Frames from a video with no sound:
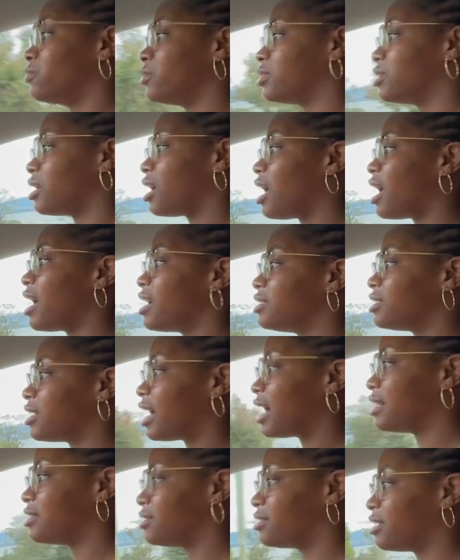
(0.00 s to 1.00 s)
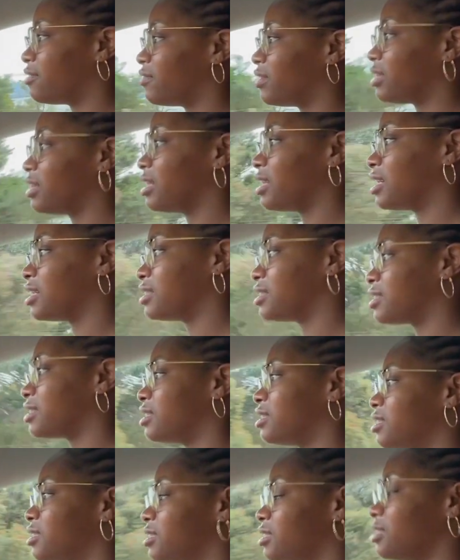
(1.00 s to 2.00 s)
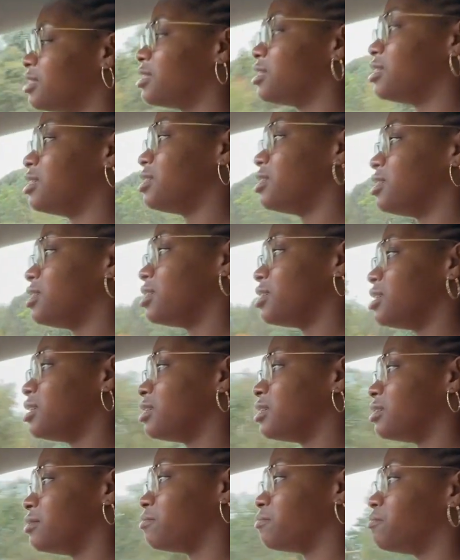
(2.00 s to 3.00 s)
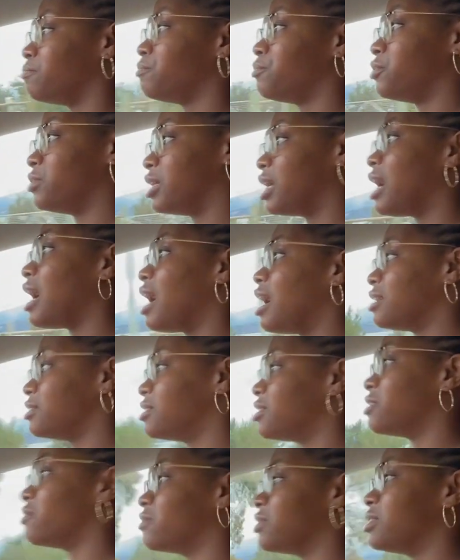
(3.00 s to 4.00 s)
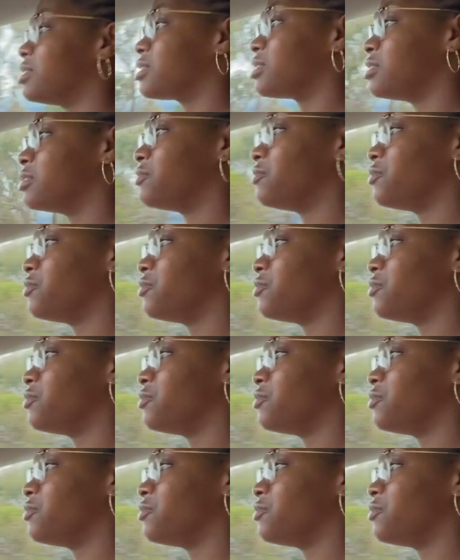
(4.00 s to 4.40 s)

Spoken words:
with the high tides and everything, it's going to put us at risk in the